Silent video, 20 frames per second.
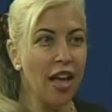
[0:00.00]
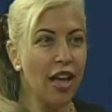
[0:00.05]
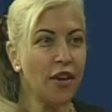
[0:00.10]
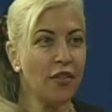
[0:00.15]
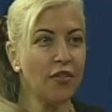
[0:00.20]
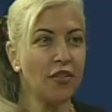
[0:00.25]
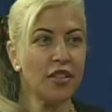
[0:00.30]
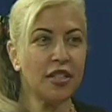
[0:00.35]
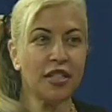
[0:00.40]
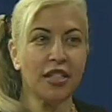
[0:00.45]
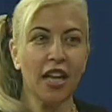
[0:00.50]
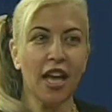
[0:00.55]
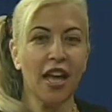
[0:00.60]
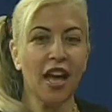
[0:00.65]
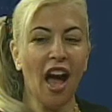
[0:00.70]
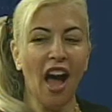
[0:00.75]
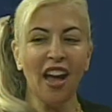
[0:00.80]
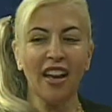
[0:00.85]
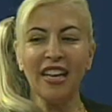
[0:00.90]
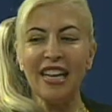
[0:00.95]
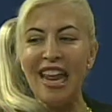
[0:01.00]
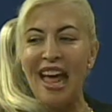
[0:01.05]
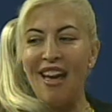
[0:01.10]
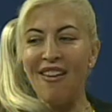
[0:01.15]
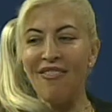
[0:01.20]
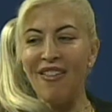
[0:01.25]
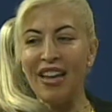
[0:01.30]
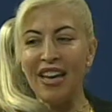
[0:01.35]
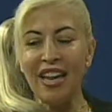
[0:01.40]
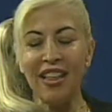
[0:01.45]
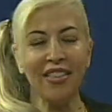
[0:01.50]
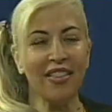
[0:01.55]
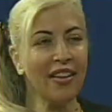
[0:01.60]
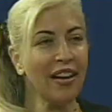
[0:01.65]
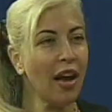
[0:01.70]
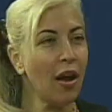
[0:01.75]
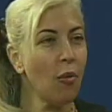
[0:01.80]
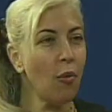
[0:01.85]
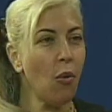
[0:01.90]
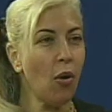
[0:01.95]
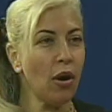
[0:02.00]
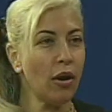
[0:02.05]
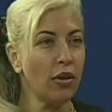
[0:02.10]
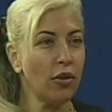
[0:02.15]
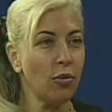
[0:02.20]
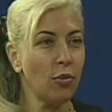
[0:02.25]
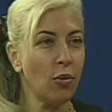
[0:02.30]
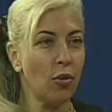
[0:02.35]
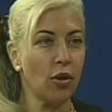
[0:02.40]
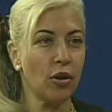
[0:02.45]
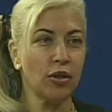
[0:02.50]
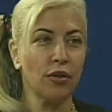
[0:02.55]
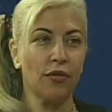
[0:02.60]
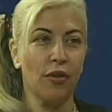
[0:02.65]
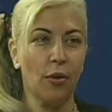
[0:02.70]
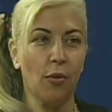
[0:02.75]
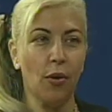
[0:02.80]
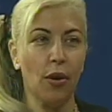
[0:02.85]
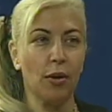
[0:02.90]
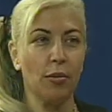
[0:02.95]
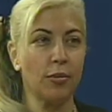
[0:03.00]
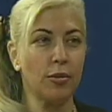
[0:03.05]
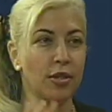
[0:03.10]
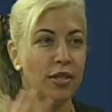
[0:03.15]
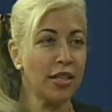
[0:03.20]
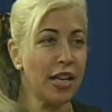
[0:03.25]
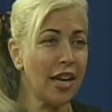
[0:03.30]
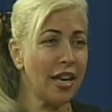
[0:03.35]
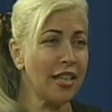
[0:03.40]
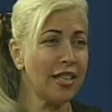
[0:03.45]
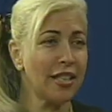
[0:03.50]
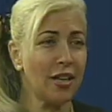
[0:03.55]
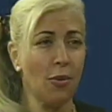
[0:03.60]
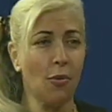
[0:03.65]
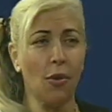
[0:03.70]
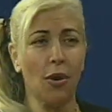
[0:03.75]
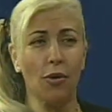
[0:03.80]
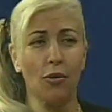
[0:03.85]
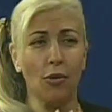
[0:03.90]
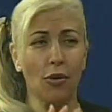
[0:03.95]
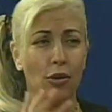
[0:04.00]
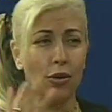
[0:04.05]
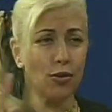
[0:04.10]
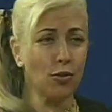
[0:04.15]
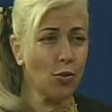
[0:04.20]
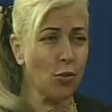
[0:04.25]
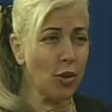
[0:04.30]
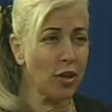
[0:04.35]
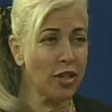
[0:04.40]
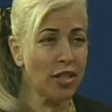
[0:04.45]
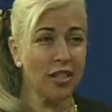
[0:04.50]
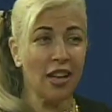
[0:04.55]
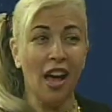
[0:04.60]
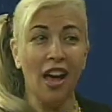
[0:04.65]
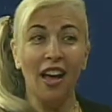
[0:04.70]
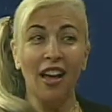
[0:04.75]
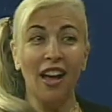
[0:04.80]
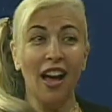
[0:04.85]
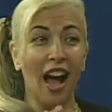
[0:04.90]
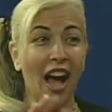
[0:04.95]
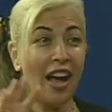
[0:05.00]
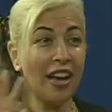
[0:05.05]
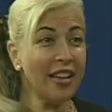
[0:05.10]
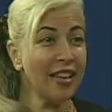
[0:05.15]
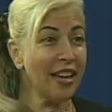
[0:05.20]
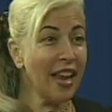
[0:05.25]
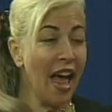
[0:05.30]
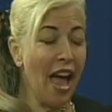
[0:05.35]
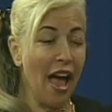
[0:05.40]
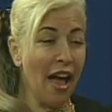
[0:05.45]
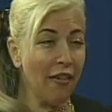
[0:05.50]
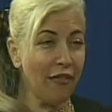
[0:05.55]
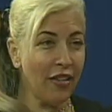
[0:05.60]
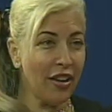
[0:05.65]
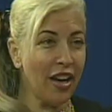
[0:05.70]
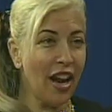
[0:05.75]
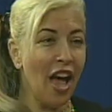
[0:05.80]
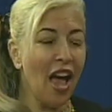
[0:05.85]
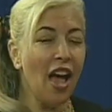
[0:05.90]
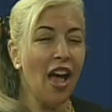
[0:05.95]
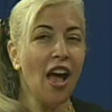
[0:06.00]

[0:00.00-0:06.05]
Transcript: If you mm-hmm. say, I can have anything I want in the world, if I want a Mercedes, I want a Rolls Royce, I can have it.